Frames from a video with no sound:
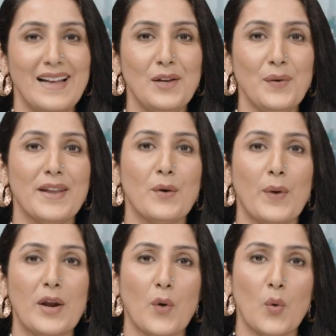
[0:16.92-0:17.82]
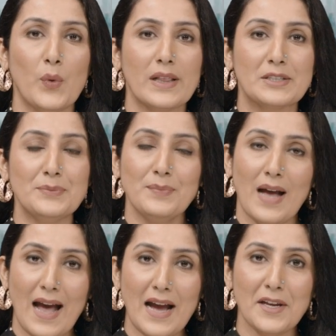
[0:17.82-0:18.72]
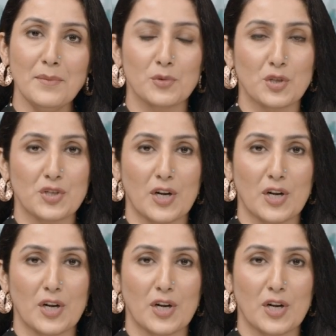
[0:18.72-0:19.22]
Hello and a very warm welcome. I am Ruchi